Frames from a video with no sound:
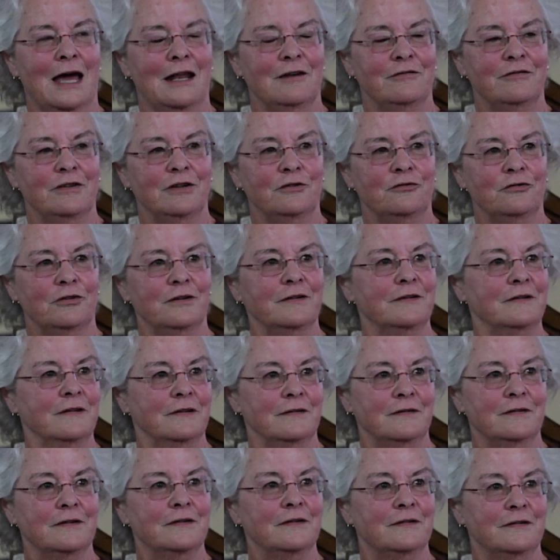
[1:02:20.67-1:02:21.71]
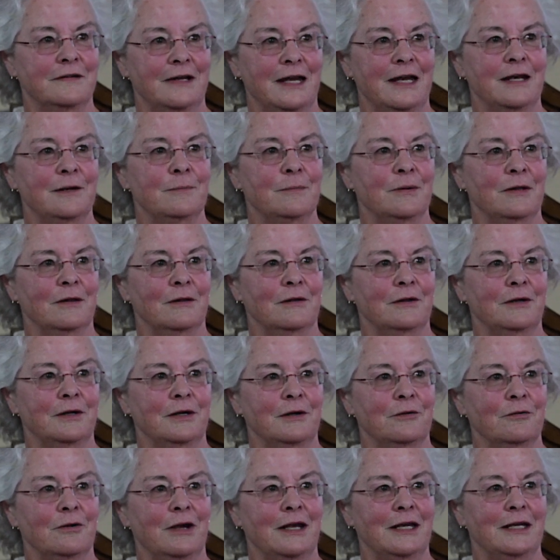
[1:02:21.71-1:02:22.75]
interest in
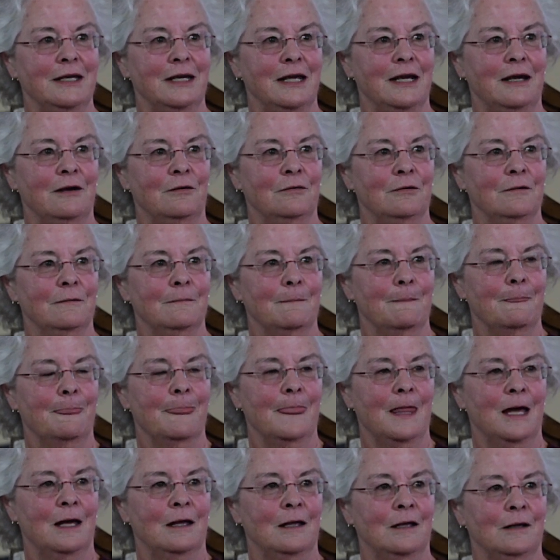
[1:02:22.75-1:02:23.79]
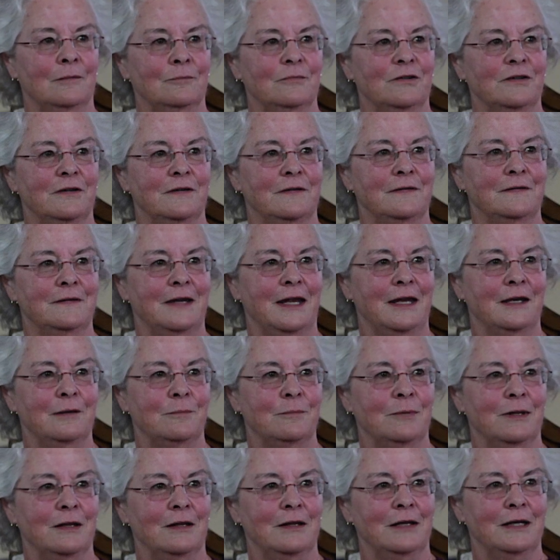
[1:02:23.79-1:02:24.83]
sustainability right now.
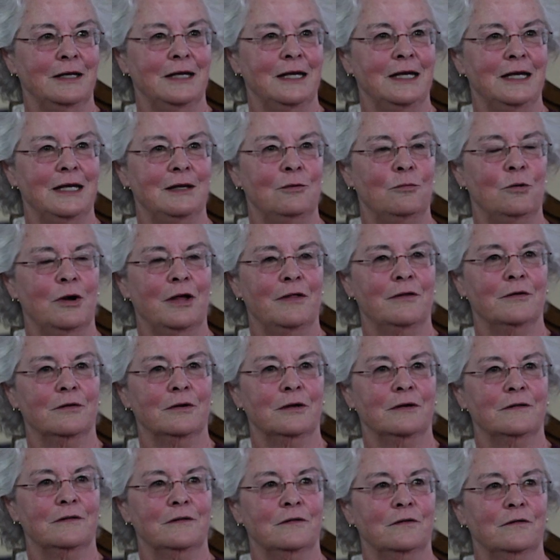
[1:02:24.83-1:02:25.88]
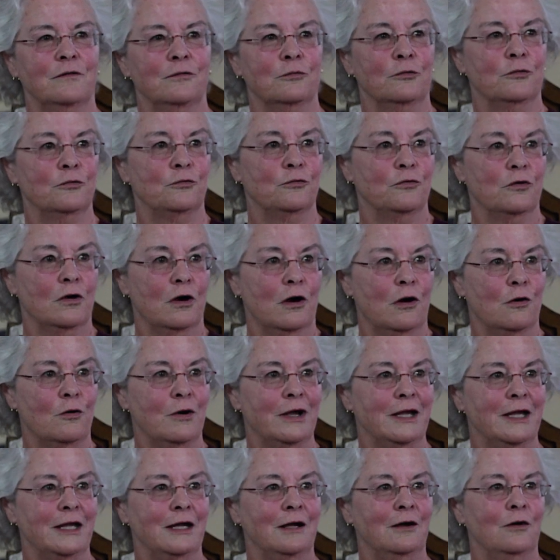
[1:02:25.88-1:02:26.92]
Sustainability, whether it's through
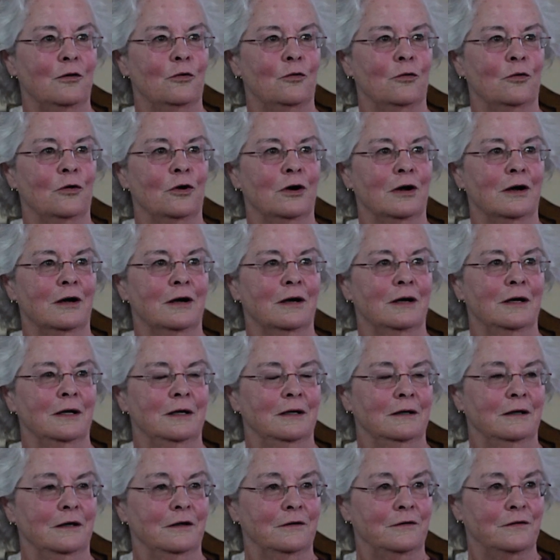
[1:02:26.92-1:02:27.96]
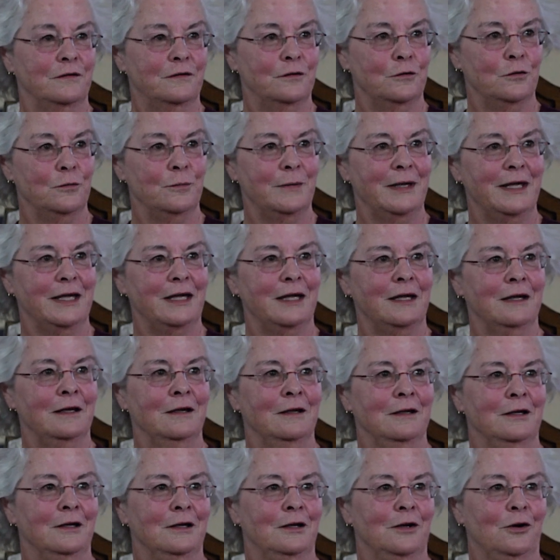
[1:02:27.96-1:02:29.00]
growing or consuming
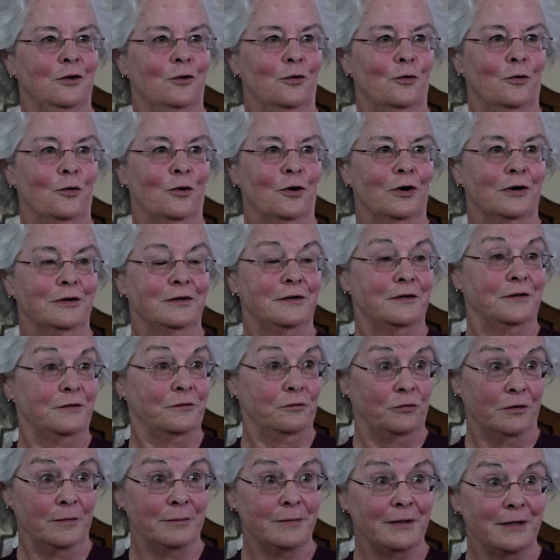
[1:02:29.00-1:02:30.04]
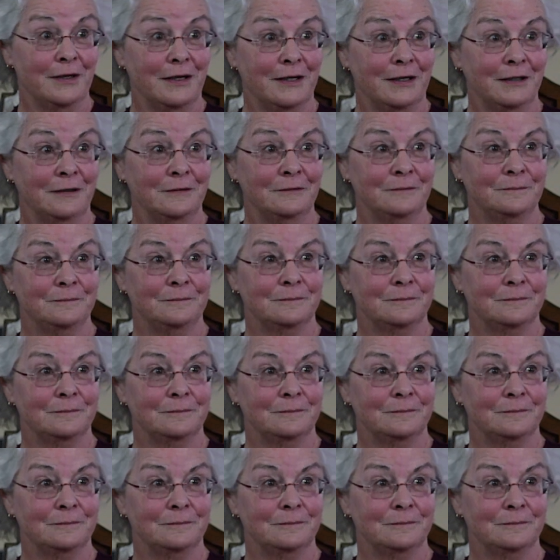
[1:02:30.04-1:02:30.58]
or distributing.